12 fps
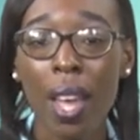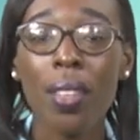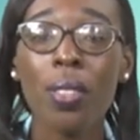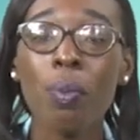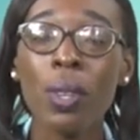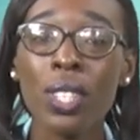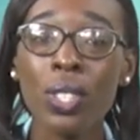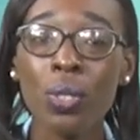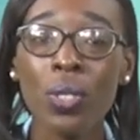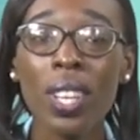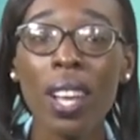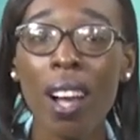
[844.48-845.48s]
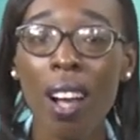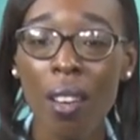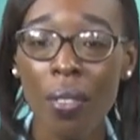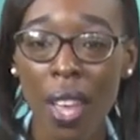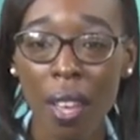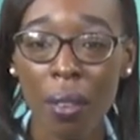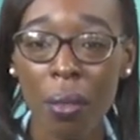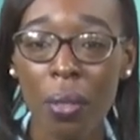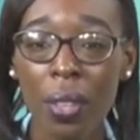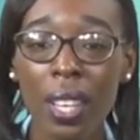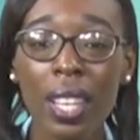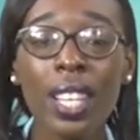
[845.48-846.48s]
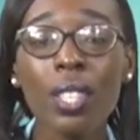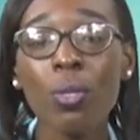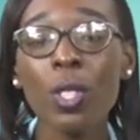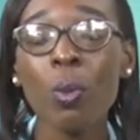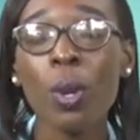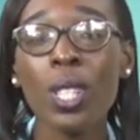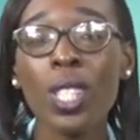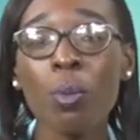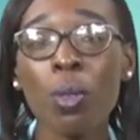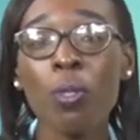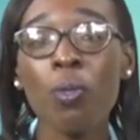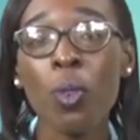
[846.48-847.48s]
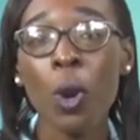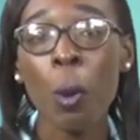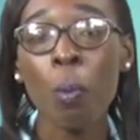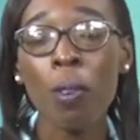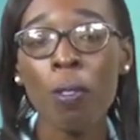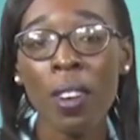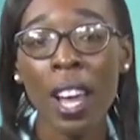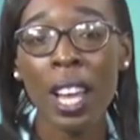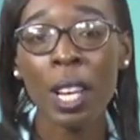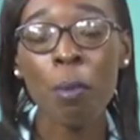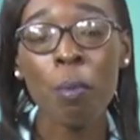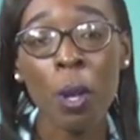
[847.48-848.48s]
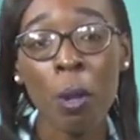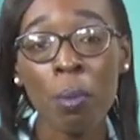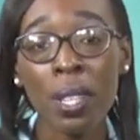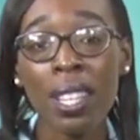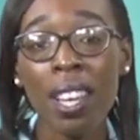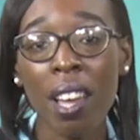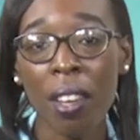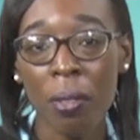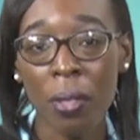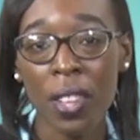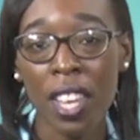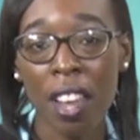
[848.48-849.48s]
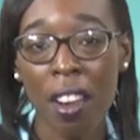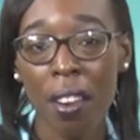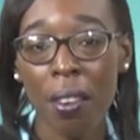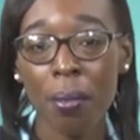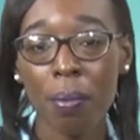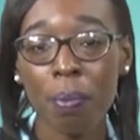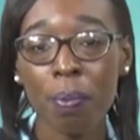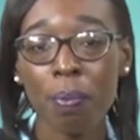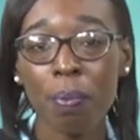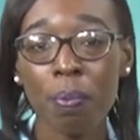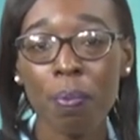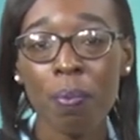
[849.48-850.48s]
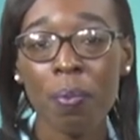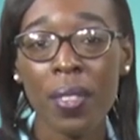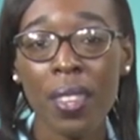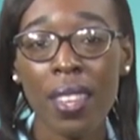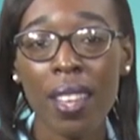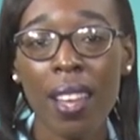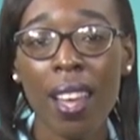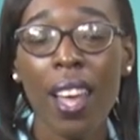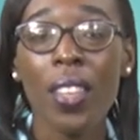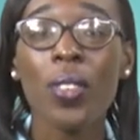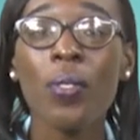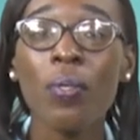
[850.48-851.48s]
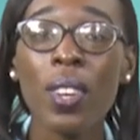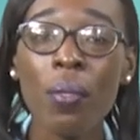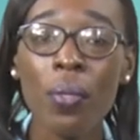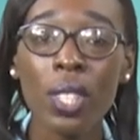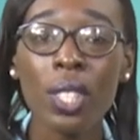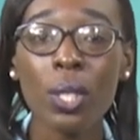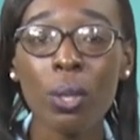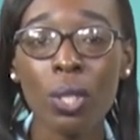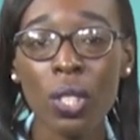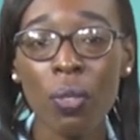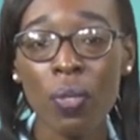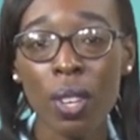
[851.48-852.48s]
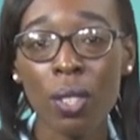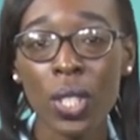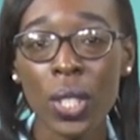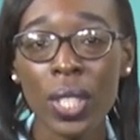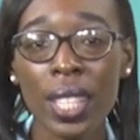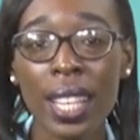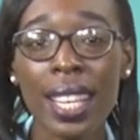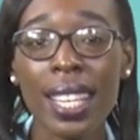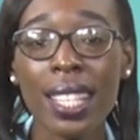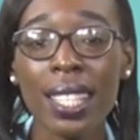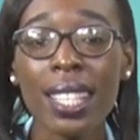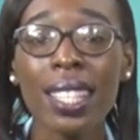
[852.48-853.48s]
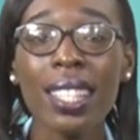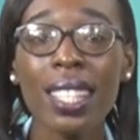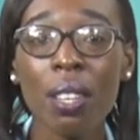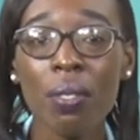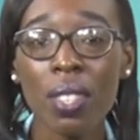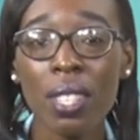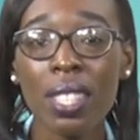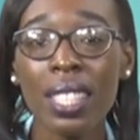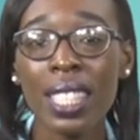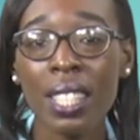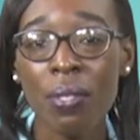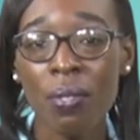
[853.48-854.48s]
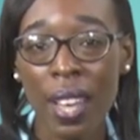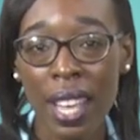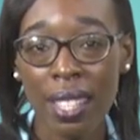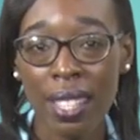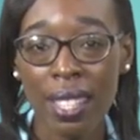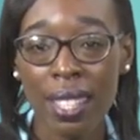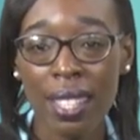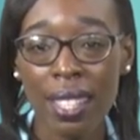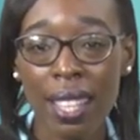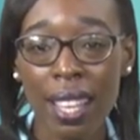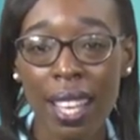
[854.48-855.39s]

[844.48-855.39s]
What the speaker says: The Ministry of Health is responsible for providing public health care. The fifth social function is civil defense.